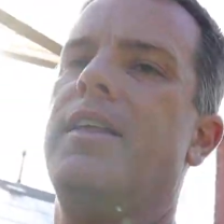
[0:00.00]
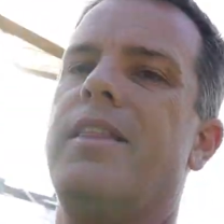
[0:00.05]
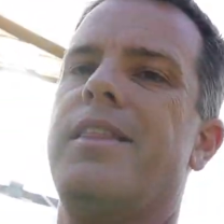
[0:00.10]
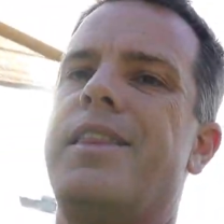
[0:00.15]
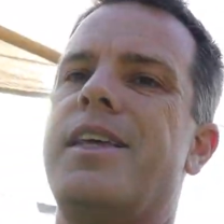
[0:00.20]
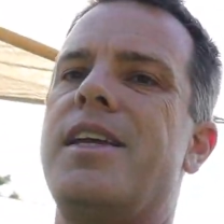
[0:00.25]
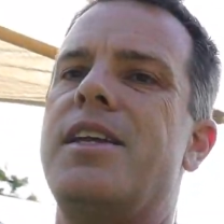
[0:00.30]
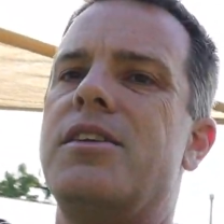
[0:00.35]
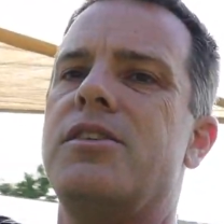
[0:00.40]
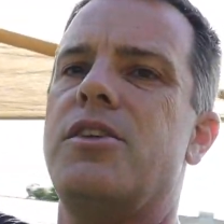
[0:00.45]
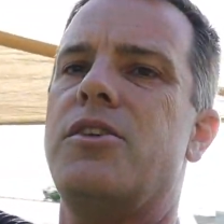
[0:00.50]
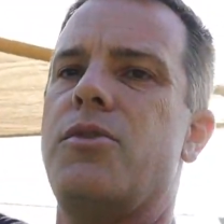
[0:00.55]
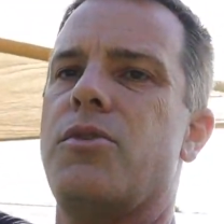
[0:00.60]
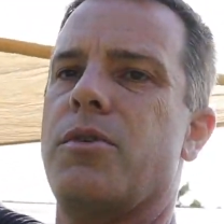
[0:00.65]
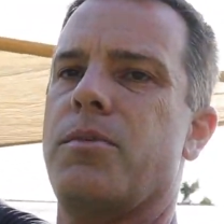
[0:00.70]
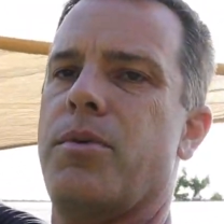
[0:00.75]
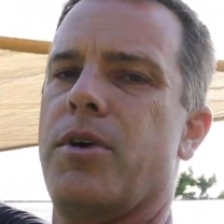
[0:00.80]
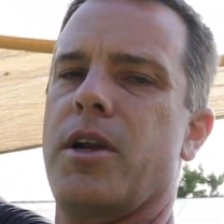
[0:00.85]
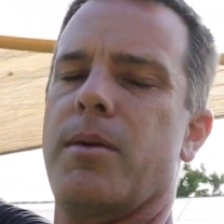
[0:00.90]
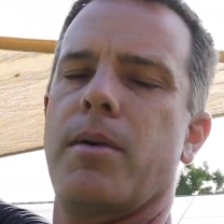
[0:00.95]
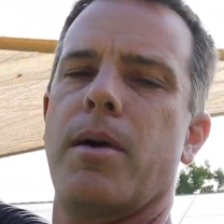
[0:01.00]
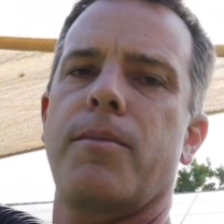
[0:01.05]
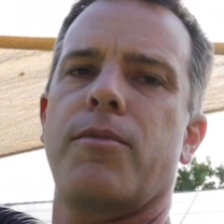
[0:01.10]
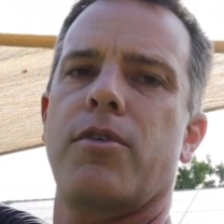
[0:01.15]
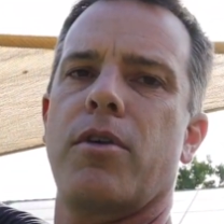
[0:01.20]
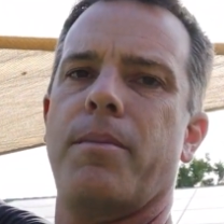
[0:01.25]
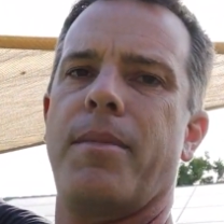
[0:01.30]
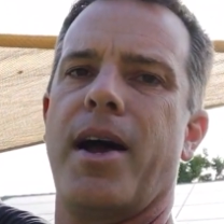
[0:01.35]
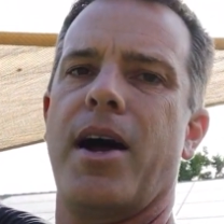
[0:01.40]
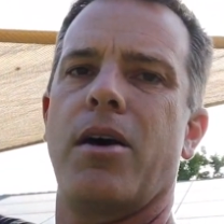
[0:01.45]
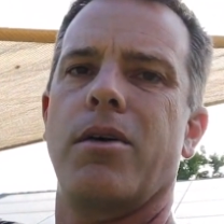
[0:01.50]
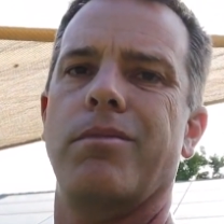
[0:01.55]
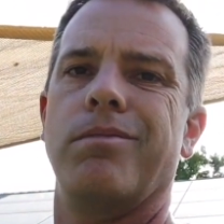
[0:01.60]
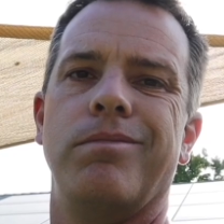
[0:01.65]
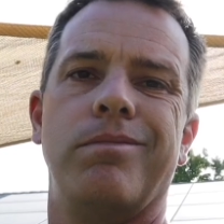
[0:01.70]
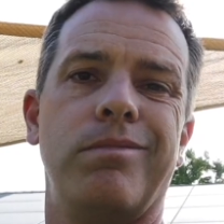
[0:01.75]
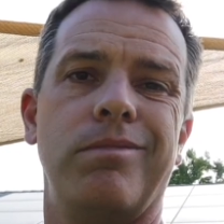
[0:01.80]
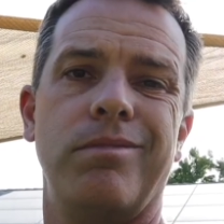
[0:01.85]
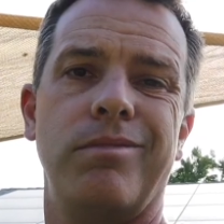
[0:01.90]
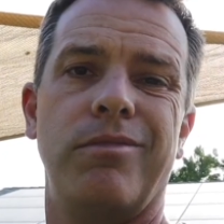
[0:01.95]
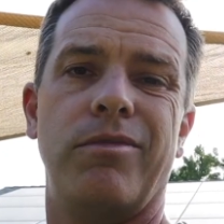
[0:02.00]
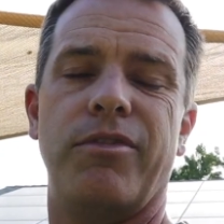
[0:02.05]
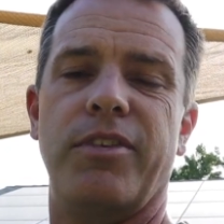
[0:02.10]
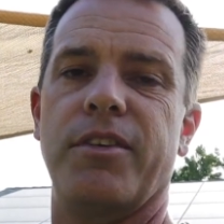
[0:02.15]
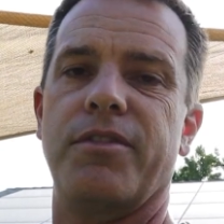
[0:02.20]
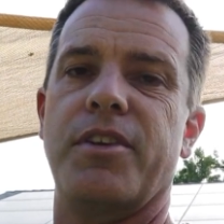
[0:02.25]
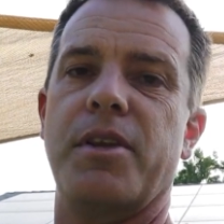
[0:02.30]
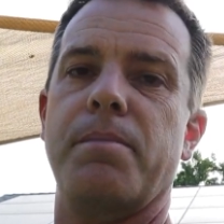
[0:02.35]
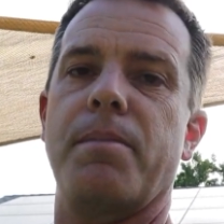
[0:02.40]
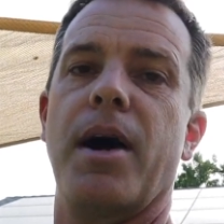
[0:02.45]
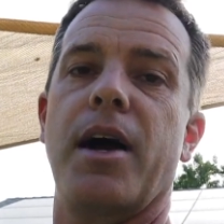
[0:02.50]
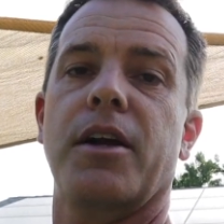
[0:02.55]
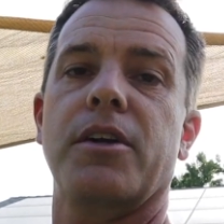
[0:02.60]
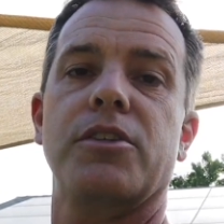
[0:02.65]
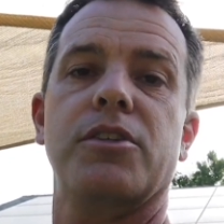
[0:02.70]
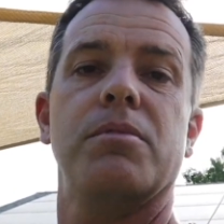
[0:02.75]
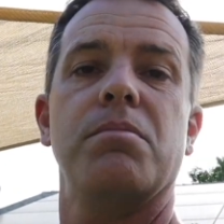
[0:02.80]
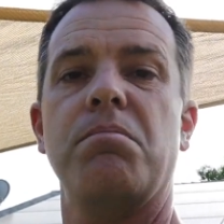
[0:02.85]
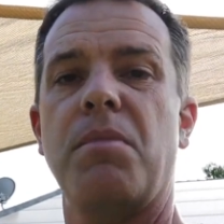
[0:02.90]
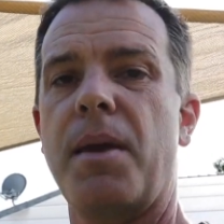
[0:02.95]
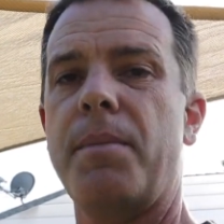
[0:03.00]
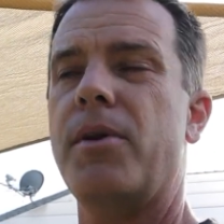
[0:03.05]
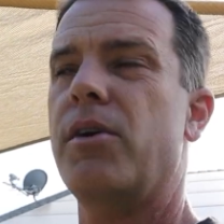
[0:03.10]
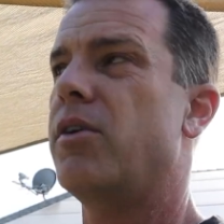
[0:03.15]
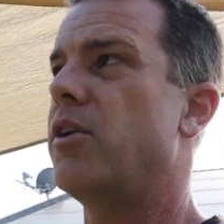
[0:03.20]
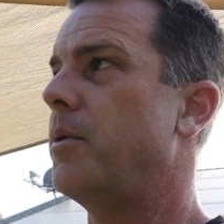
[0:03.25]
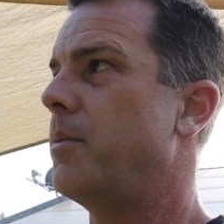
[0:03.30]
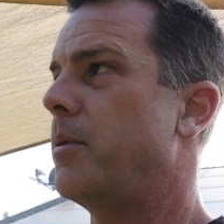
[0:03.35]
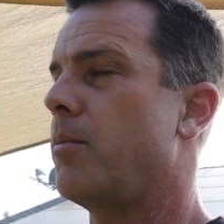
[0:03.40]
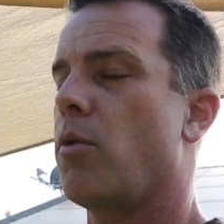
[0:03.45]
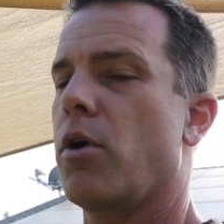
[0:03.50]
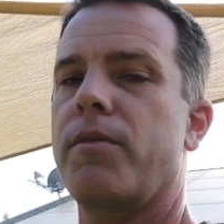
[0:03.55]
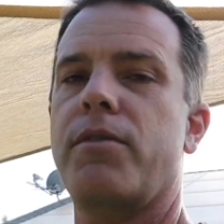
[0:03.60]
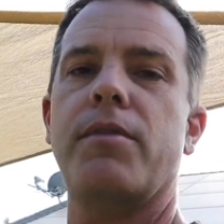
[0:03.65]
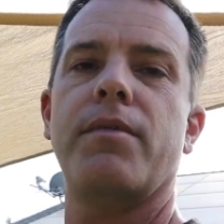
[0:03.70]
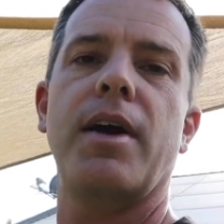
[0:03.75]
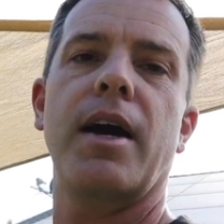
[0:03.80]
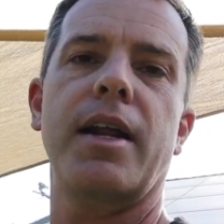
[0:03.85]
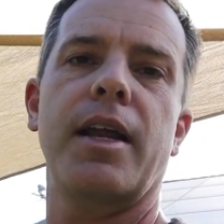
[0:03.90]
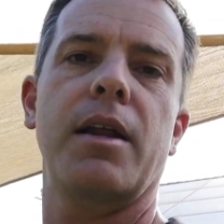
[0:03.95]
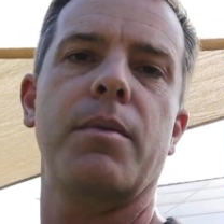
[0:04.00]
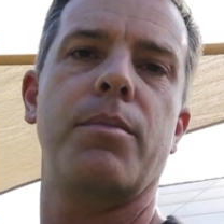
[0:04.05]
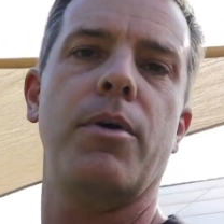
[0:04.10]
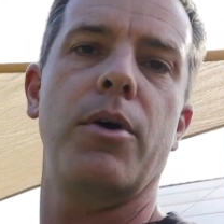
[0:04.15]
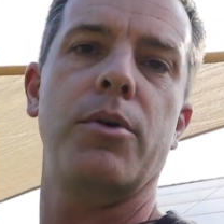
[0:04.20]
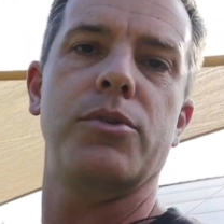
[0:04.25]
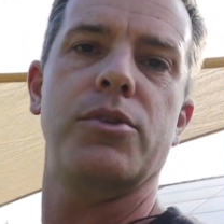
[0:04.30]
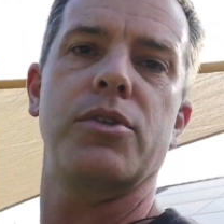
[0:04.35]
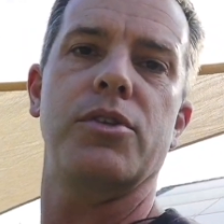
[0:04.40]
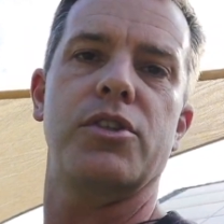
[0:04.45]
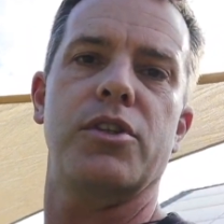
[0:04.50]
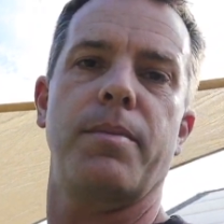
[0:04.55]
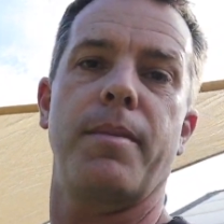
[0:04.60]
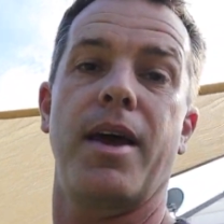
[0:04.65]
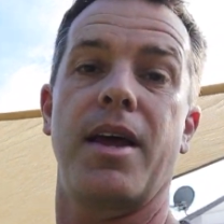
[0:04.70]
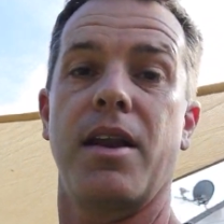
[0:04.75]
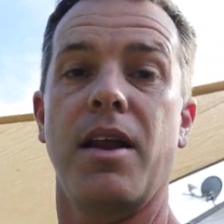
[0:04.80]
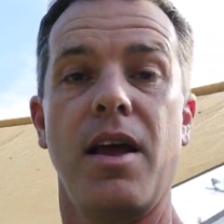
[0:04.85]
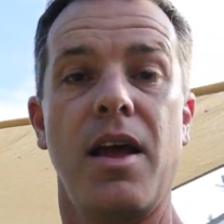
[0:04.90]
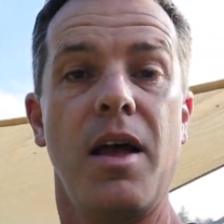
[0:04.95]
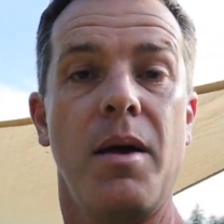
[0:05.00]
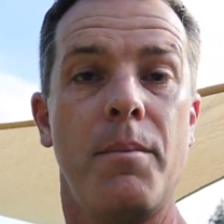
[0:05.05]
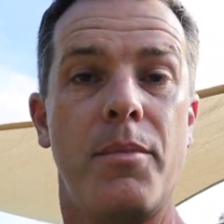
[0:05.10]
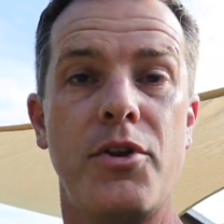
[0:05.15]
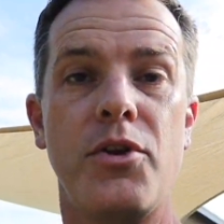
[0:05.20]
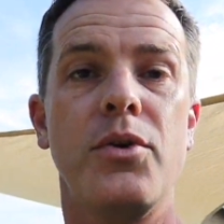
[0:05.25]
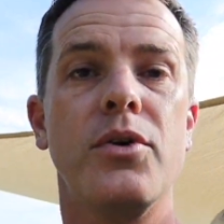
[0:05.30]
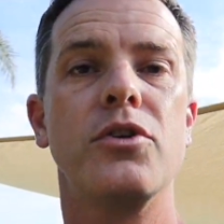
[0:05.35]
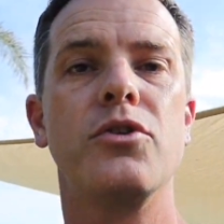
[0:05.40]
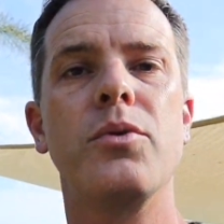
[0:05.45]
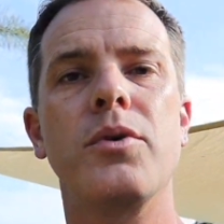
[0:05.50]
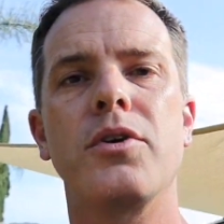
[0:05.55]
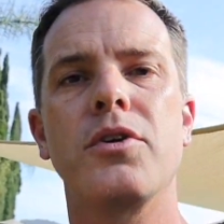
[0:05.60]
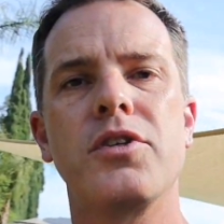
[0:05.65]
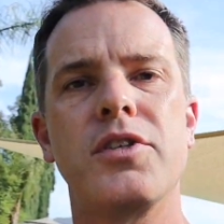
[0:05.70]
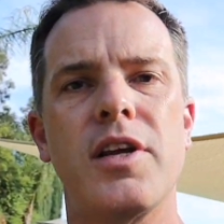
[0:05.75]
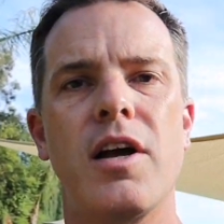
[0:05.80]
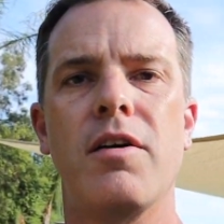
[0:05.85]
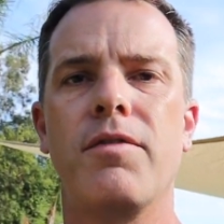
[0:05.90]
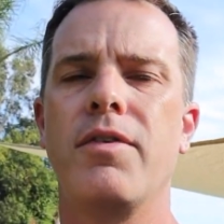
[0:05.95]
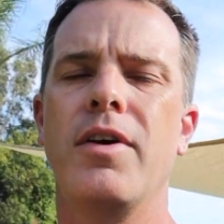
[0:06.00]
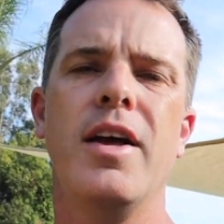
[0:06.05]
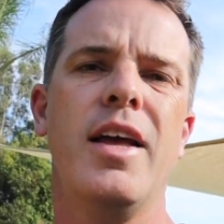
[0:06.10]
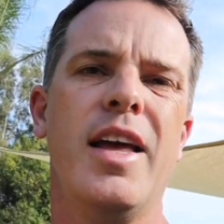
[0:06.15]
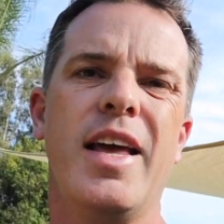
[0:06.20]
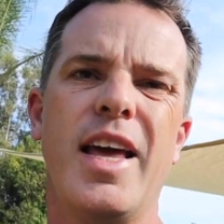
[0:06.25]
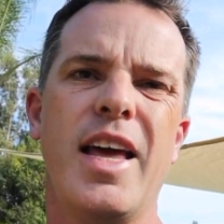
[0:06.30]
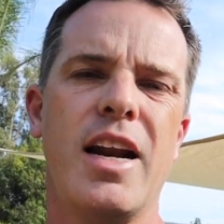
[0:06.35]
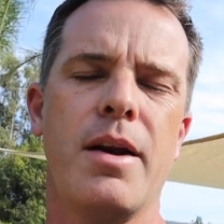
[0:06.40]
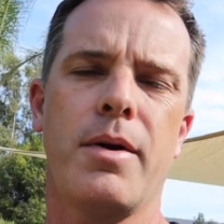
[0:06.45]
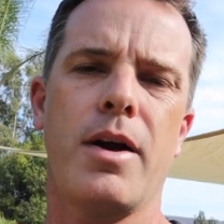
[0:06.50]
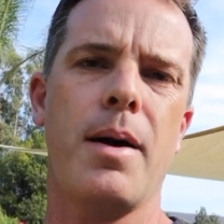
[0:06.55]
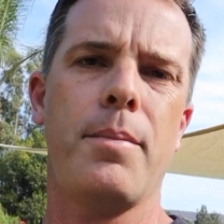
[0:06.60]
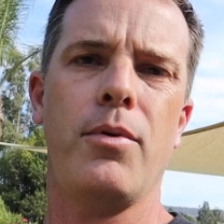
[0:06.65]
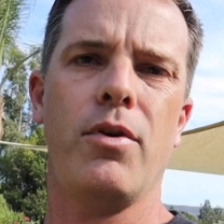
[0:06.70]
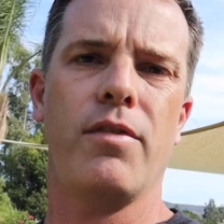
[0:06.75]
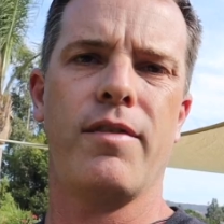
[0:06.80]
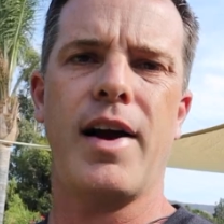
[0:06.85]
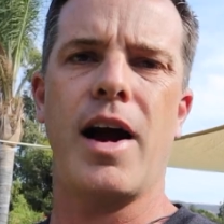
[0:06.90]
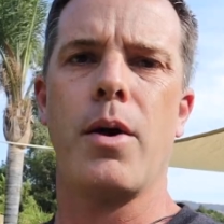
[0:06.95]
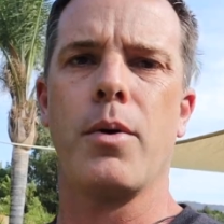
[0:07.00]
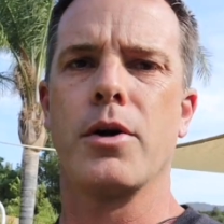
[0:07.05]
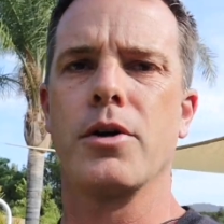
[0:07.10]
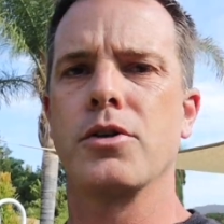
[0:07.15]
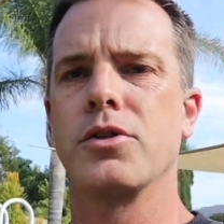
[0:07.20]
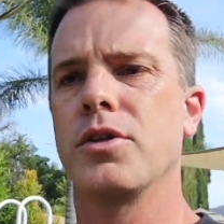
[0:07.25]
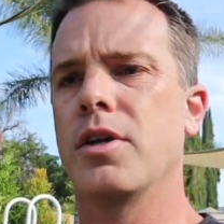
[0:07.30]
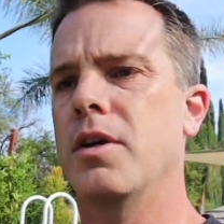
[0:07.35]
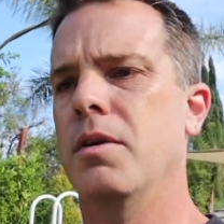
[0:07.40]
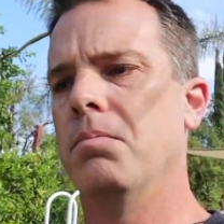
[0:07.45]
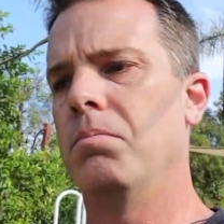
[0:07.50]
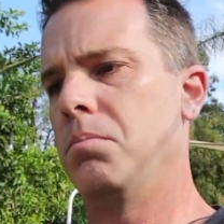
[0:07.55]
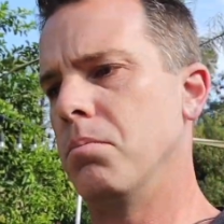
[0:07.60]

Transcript: These, you can put them up for about 50 bucks, maybe a little bit more if you've got to get posts and cement, but you can do it yourself in a couple of hours